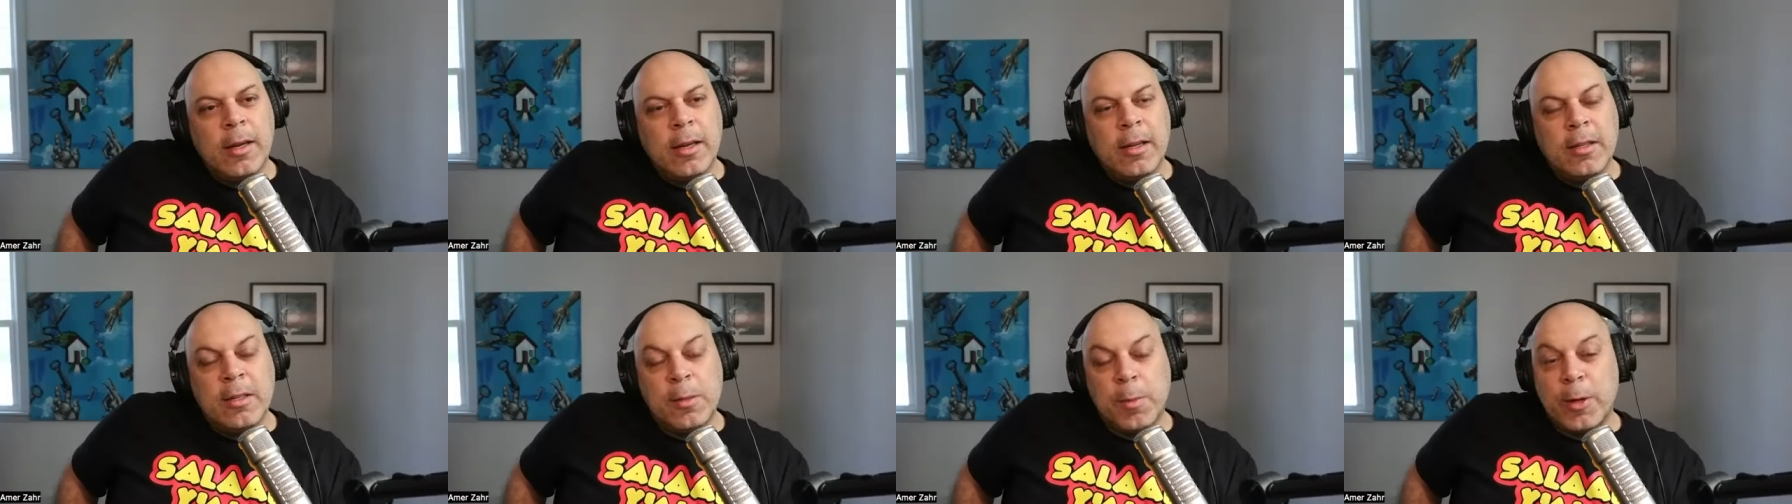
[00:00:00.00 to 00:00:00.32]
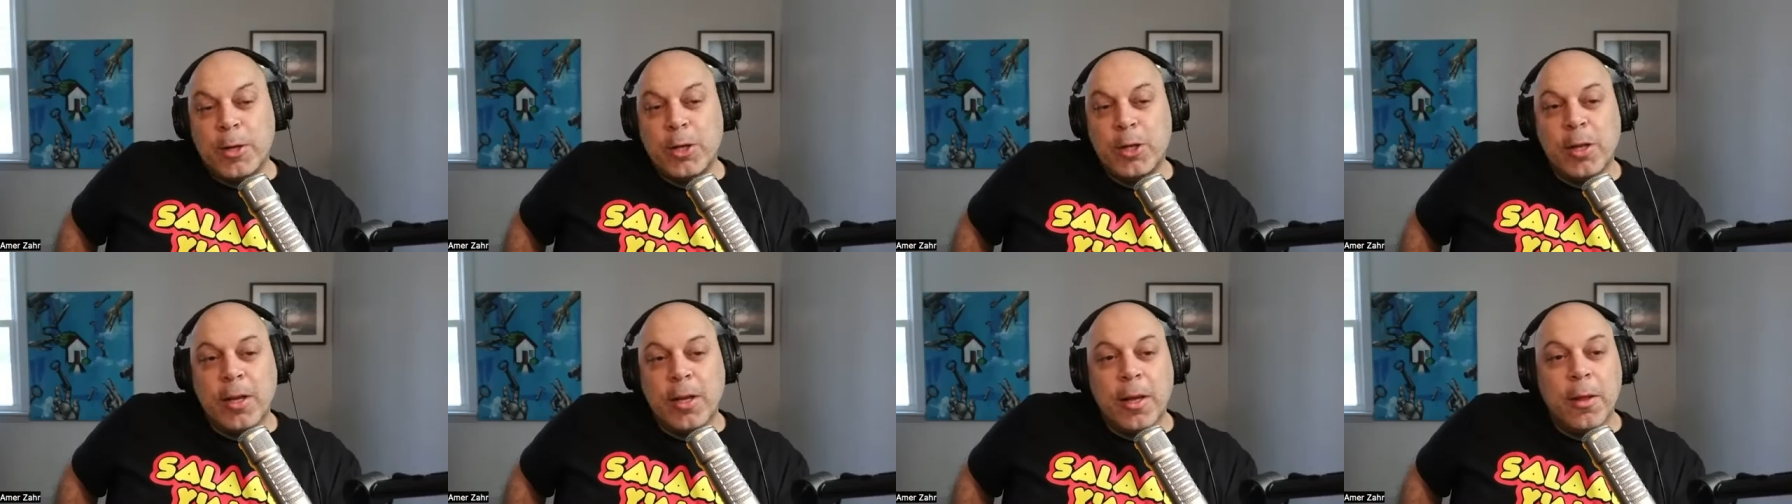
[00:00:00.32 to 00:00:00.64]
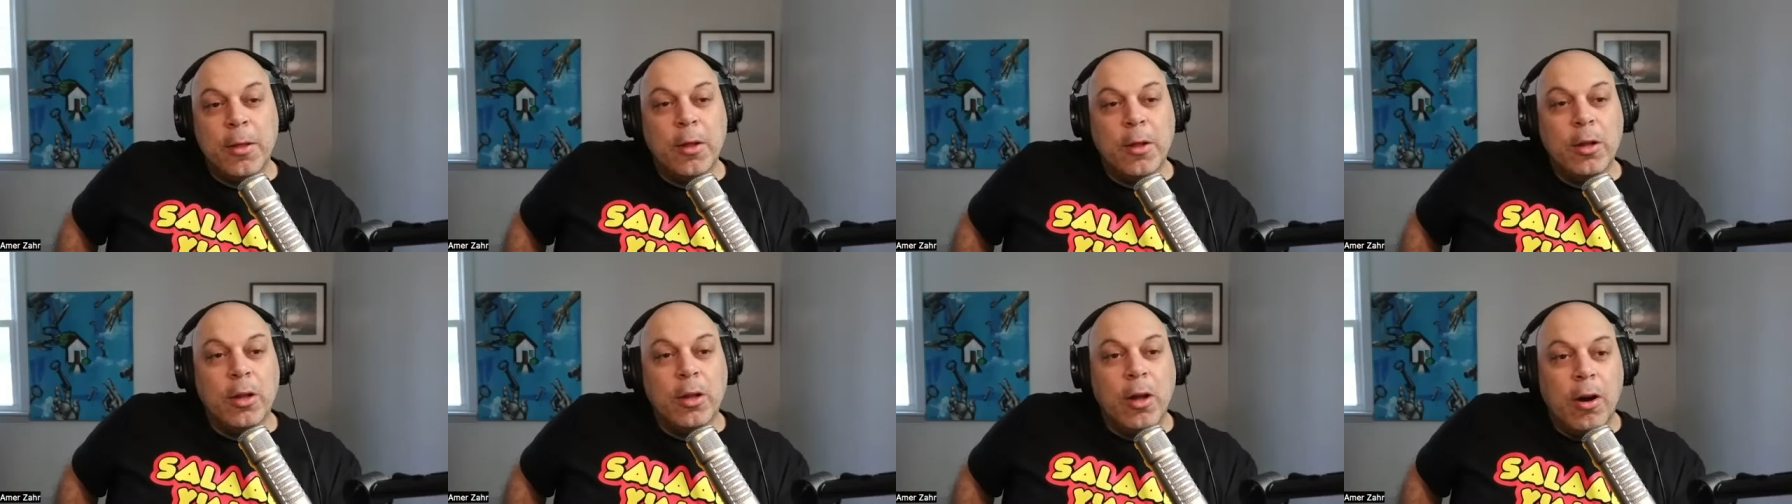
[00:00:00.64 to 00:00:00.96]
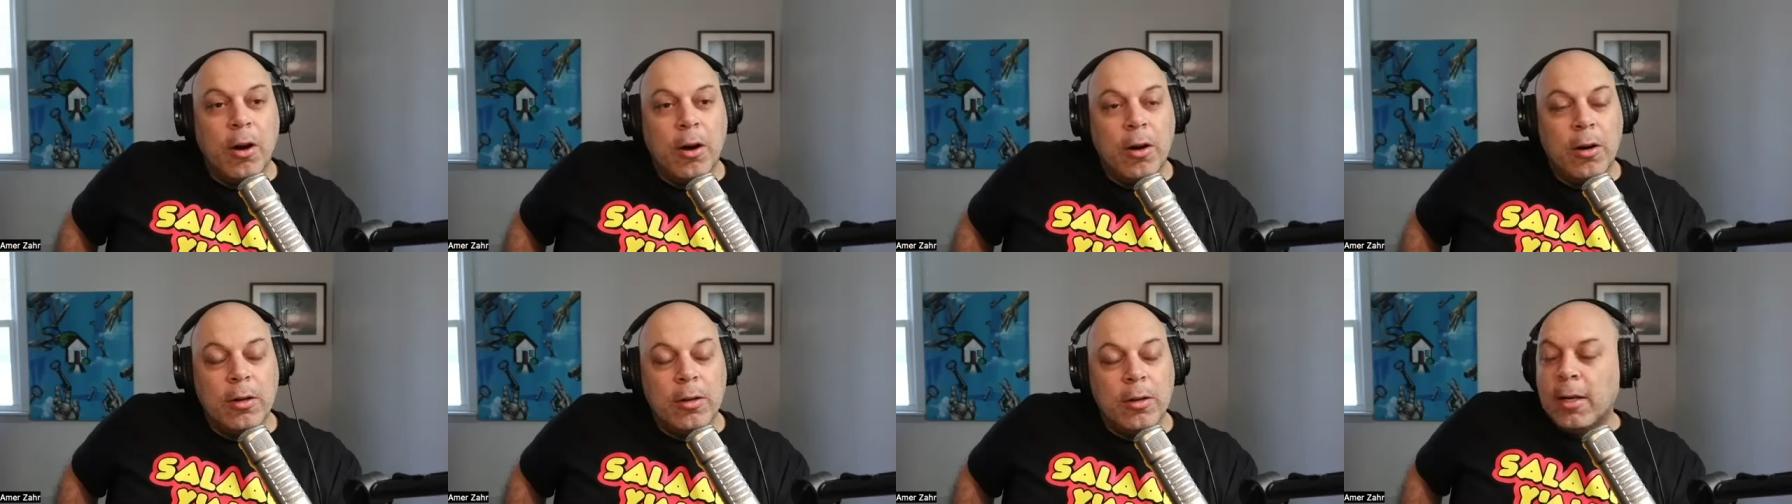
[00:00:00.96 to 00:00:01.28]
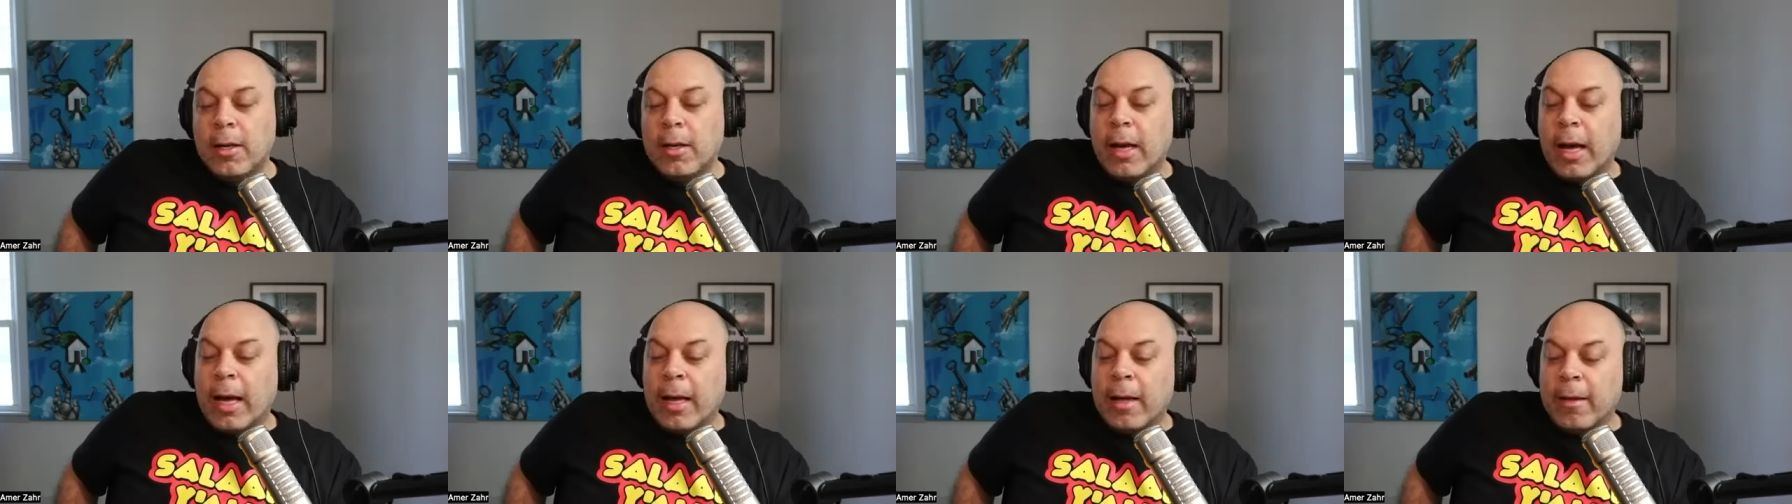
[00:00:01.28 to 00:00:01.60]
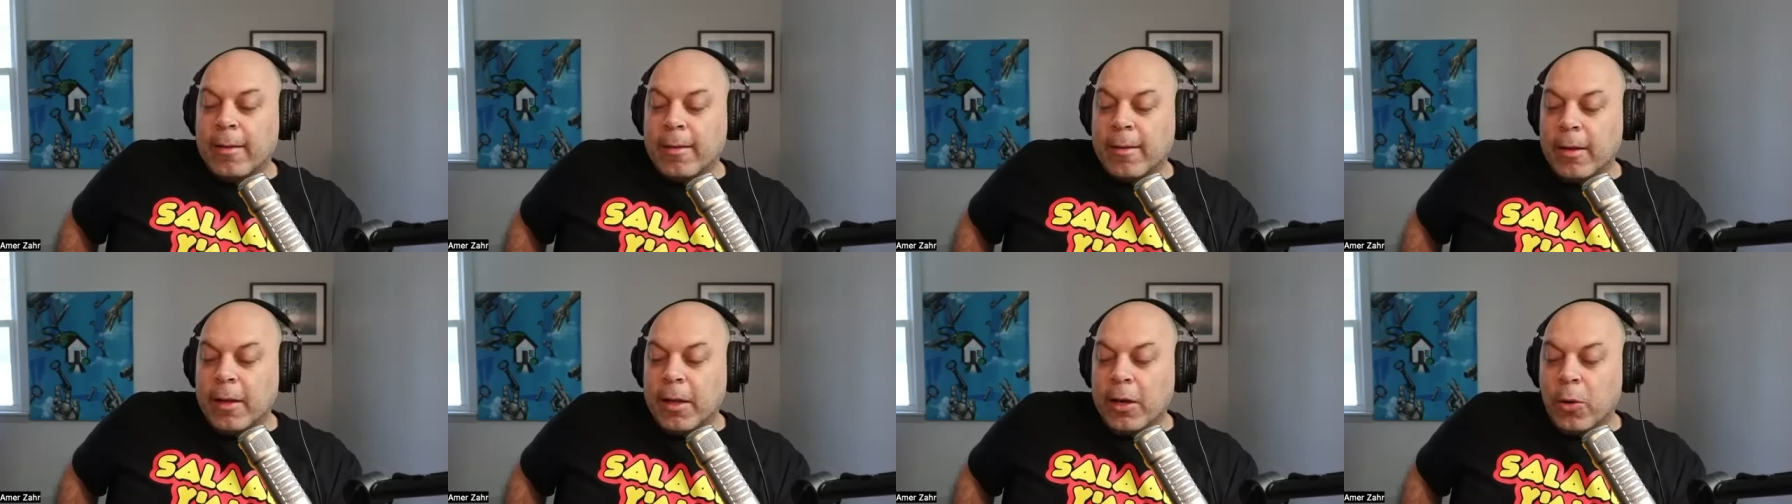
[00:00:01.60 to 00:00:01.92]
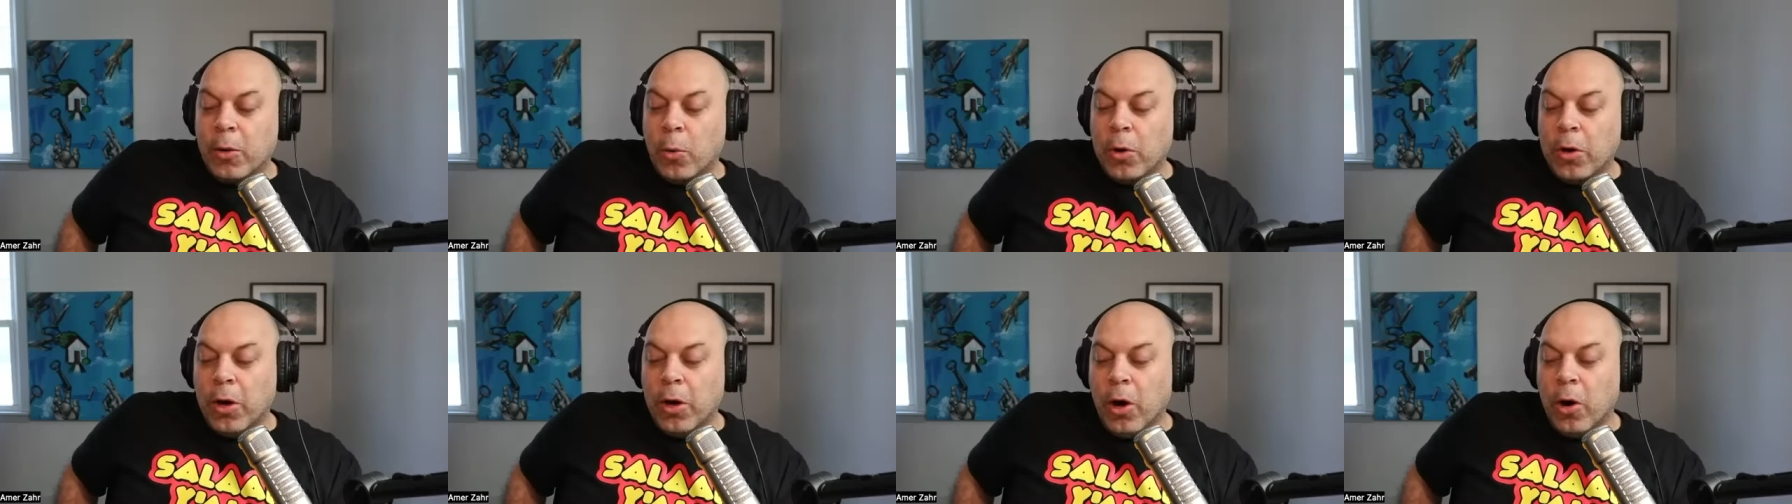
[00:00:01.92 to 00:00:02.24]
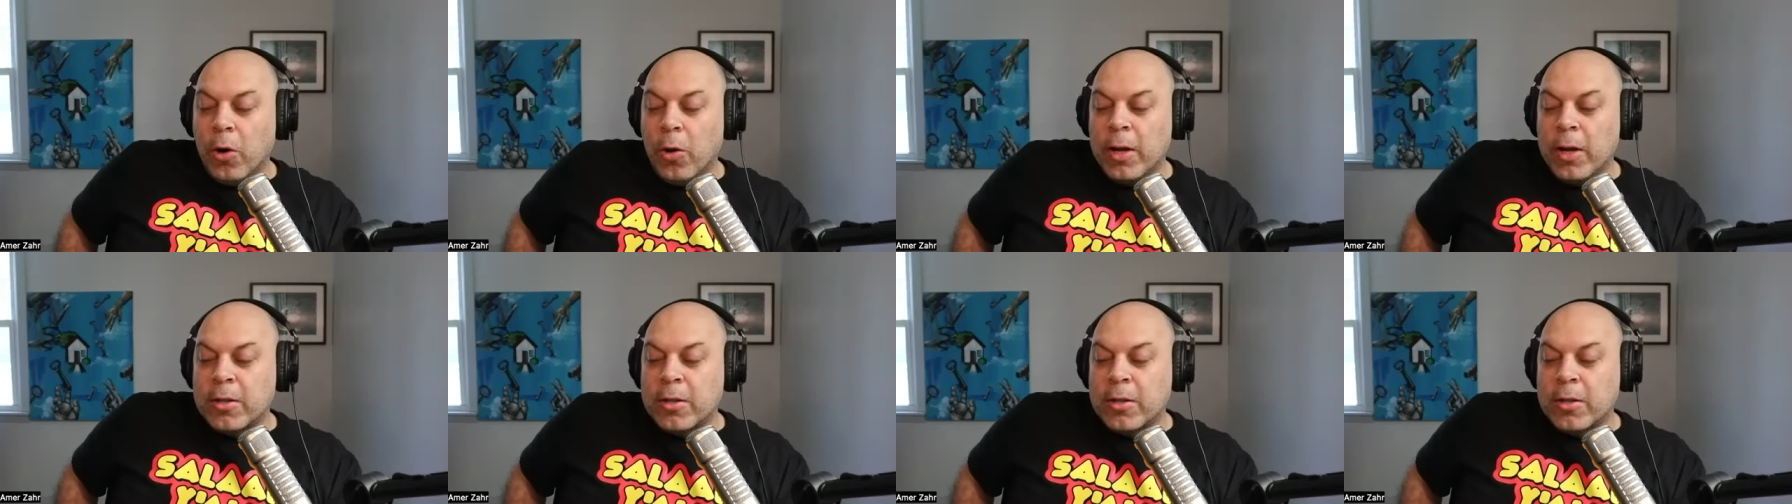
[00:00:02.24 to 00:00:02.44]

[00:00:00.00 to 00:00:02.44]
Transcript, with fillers: especially in the law, as Lena would know,